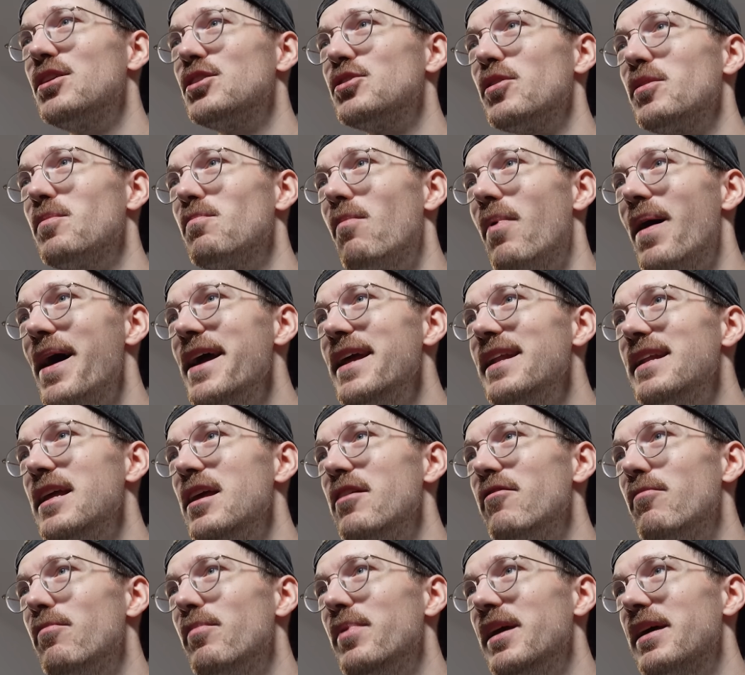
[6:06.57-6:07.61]
So it might
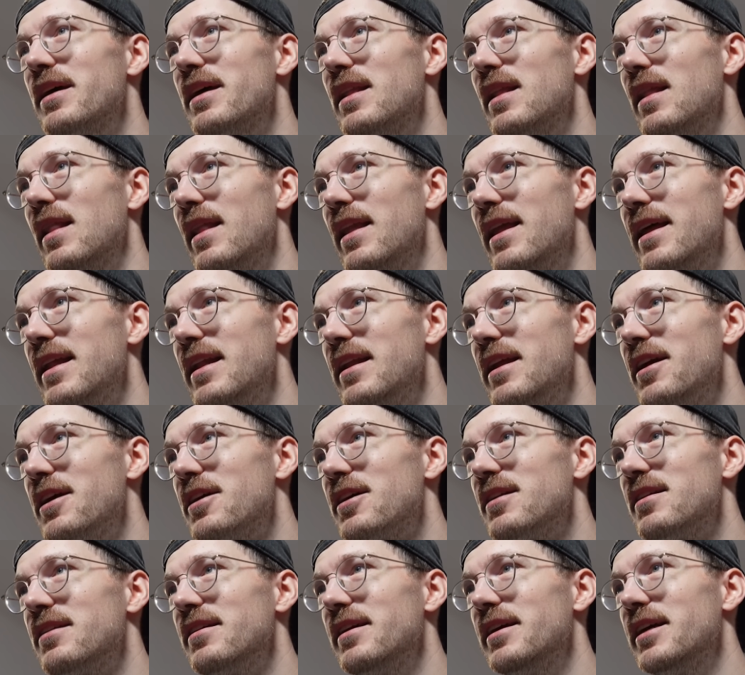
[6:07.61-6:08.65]
even be a
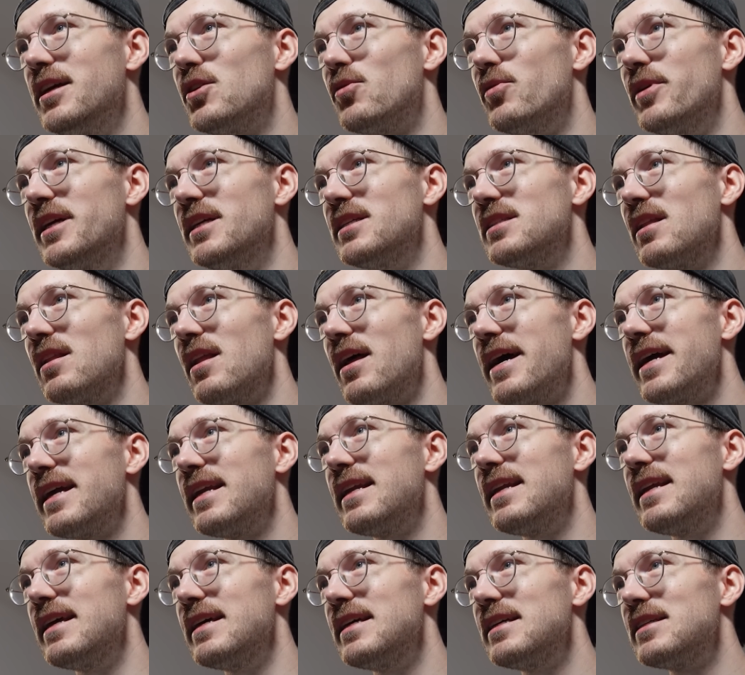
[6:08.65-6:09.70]
linear decrease
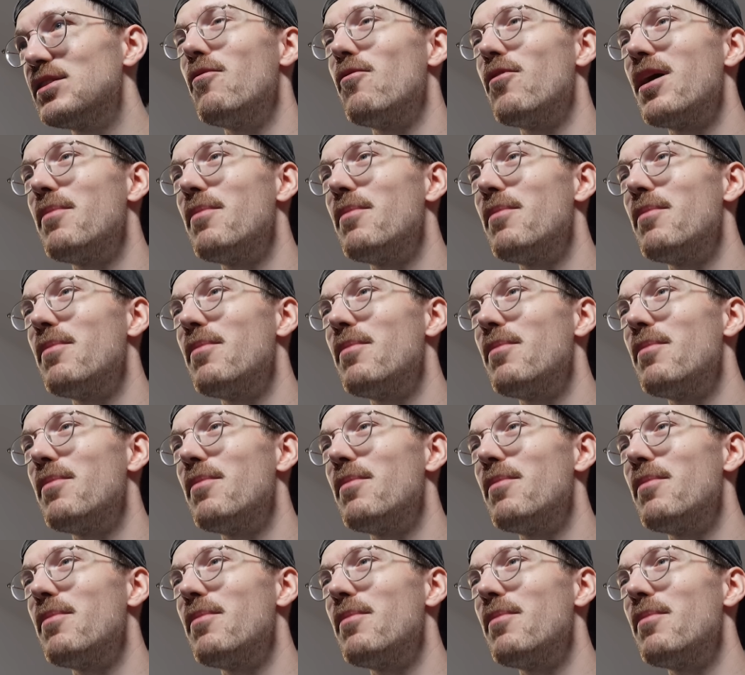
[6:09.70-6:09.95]
like this,